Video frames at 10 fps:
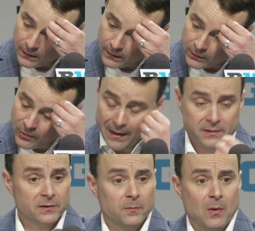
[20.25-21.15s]
Credit
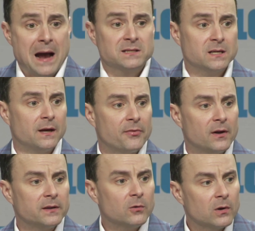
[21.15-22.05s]
to Nebraska. I
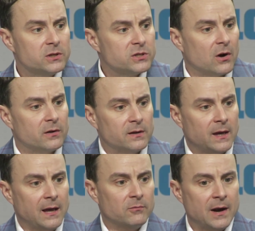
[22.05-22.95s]
thought they really started the
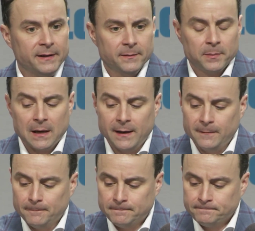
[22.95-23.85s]
game ready to play,
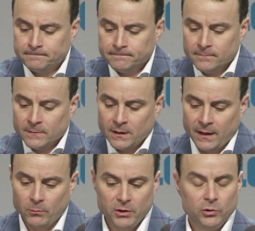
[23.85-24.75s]

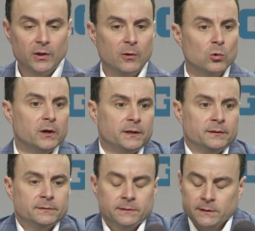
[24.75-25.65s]
and we knew they would.
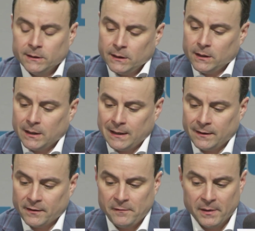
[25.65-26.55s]

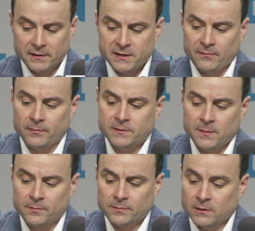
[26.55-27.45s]
They've been
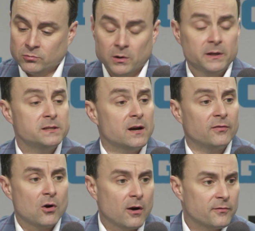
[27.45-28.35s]
a really tough
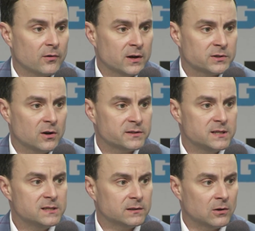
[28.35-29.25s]
guard for us all
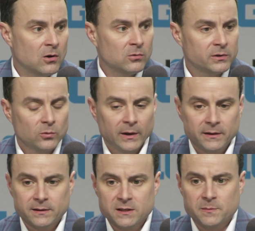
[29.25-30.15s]
season long with the way
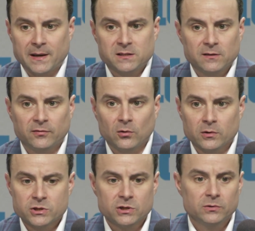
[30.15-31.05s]
that they space the floor
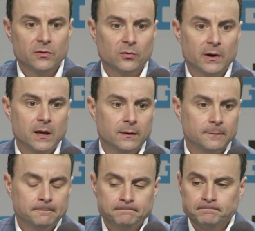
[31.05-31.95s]
and shoot the three. And
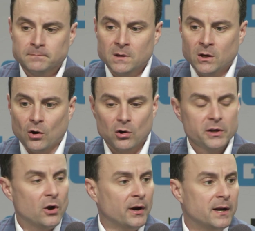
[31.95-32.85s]
early
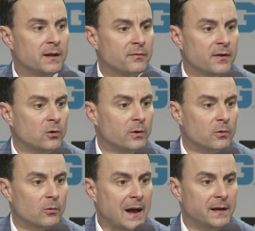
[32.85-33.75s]
on, I didn't think we
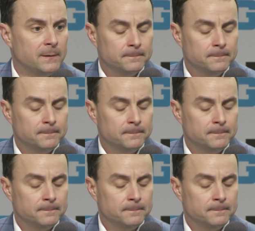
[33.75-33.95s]
were ready.